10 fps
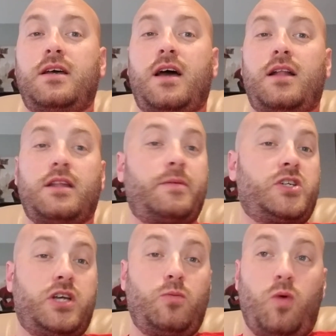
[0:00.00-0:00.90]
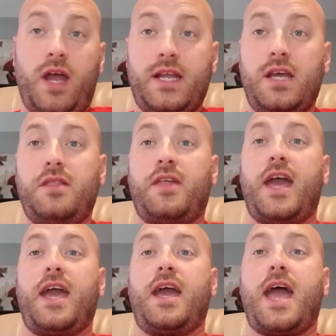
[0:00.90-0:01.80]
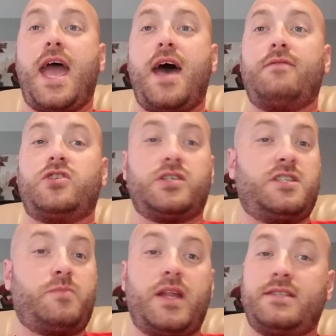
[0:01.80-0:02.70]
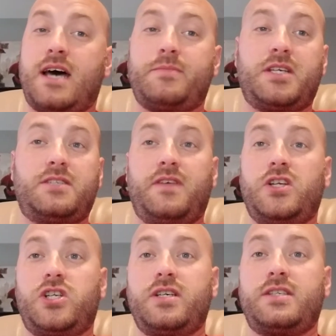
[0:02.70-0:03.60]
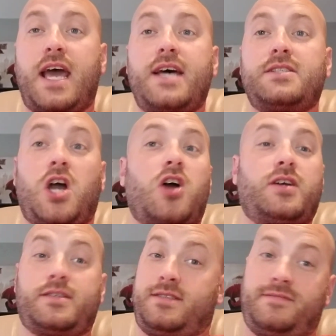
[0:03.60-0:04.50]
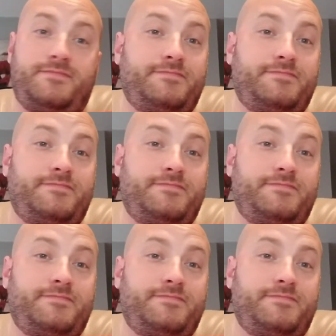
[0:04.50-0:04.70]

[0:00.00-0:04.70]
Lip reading: Whitey, they have just as many top 6 finishes as Gar does.